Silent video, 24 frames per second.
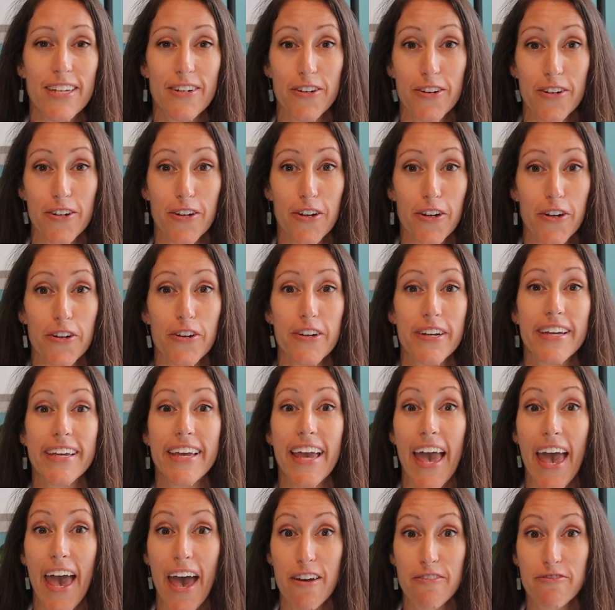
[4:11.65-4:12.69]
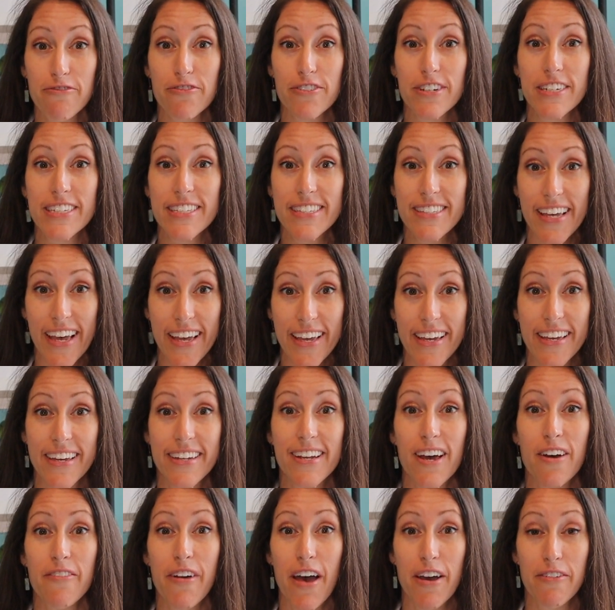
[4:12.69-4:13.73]
that are occurring every second
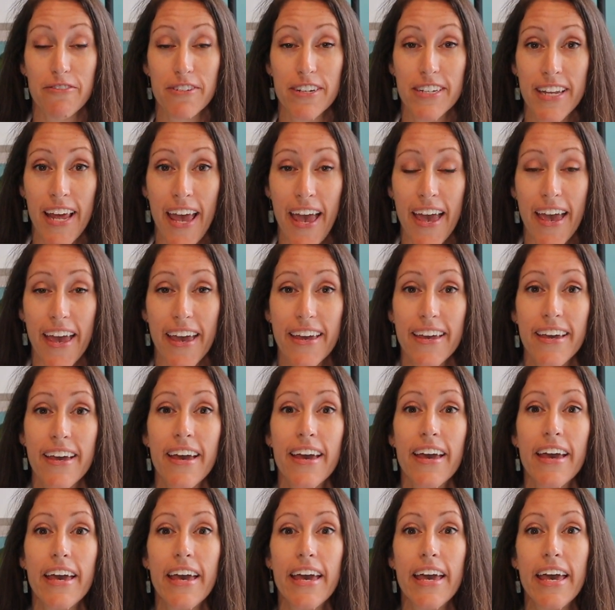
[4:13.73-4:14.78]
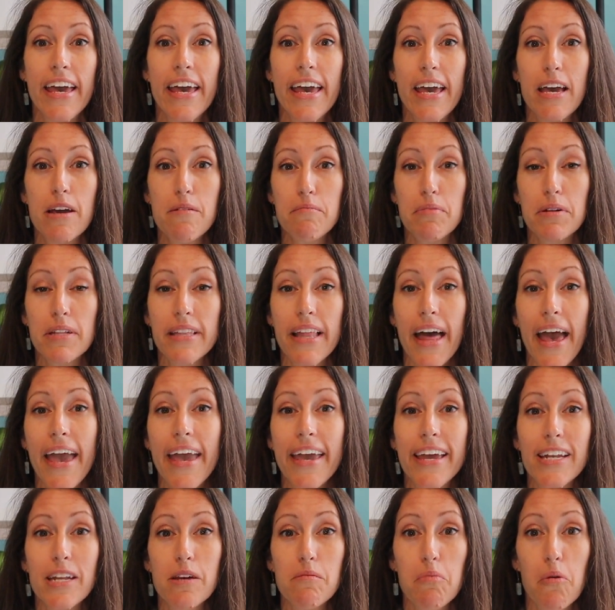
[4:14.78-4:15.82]
of every day
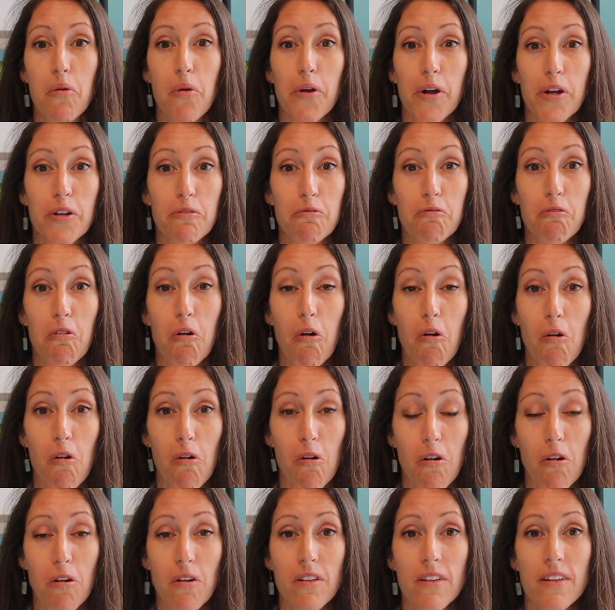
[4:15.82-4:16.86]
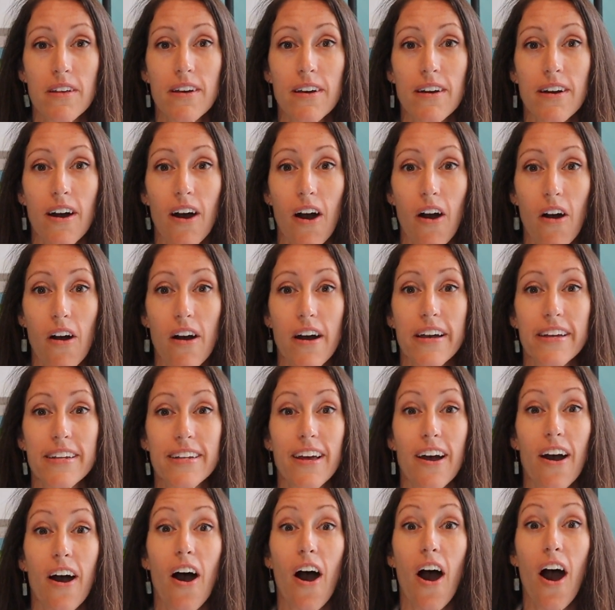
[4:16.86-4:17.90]
play an important role
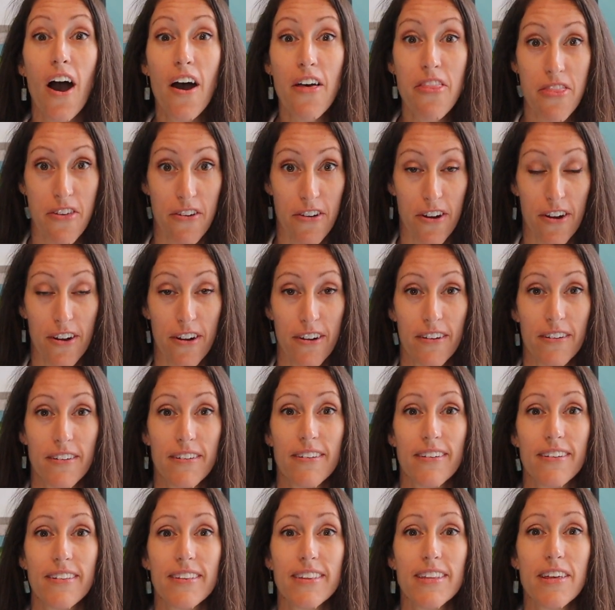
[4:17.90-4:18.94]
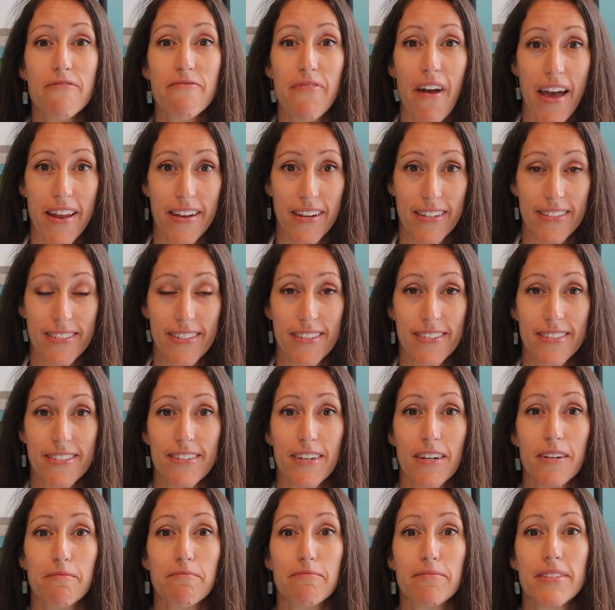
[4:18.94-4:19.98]
on other lymphatic
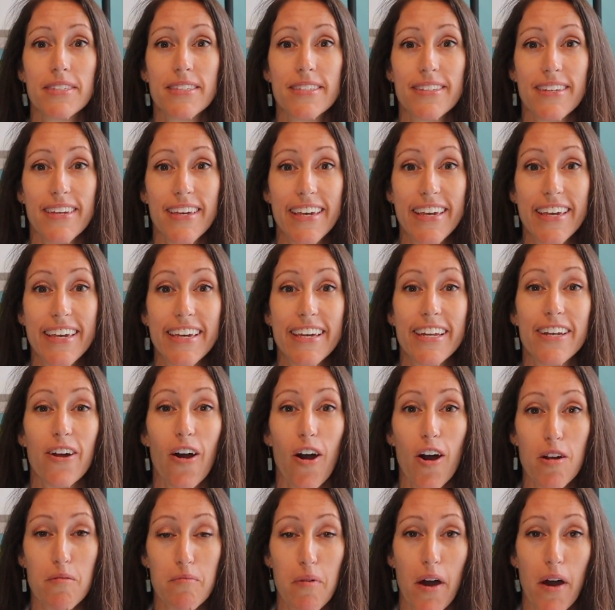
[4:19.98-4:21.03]
systems in our